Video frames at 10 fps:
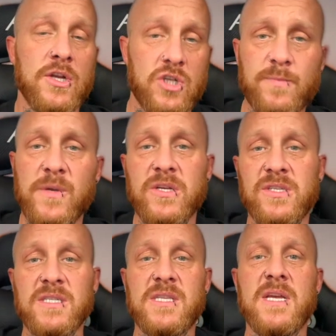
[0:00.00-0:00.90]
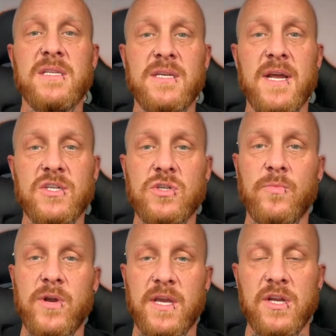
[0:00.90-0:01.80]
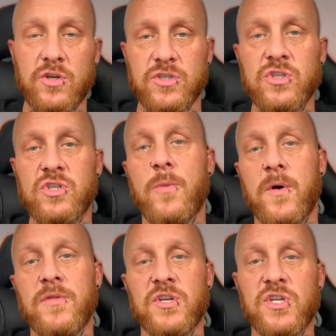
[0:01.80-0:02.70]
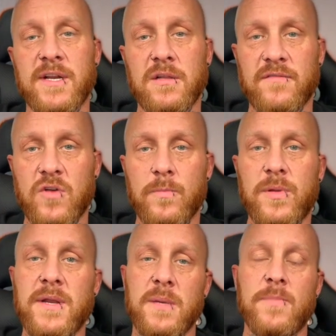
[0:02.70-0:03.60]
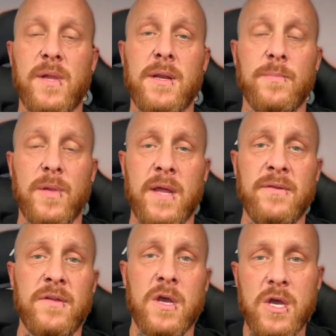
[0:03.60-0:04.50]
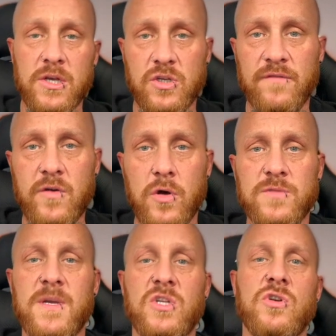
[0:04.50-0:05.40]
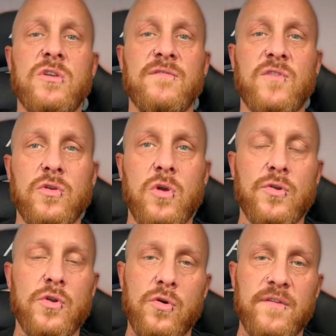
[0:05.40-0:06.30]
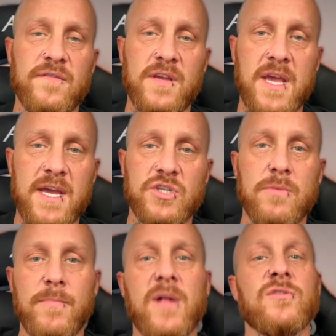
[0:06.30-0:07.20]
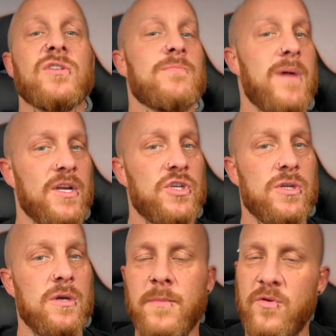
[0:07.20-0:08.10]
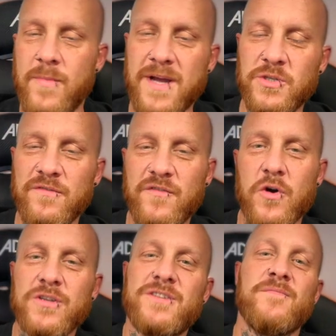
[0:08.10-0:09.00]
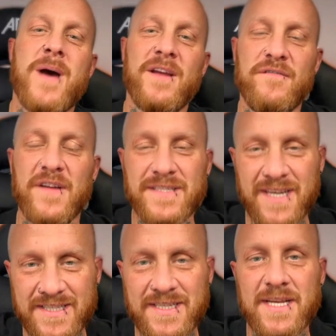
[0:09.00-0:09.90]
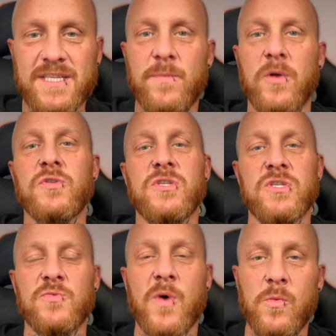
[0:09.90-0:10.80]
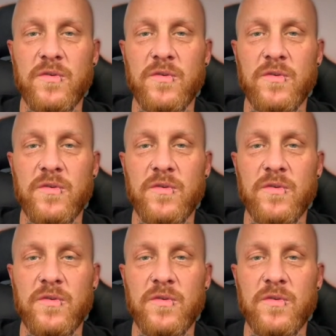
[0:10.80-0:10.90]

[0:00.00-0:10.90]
Just because it's the international break, it doesn't stop on the channel. I've got plenty planned. So, of course, make sure you've got your notification bell smashed. Let me remind you, of course, of my fantastic sponsors as well.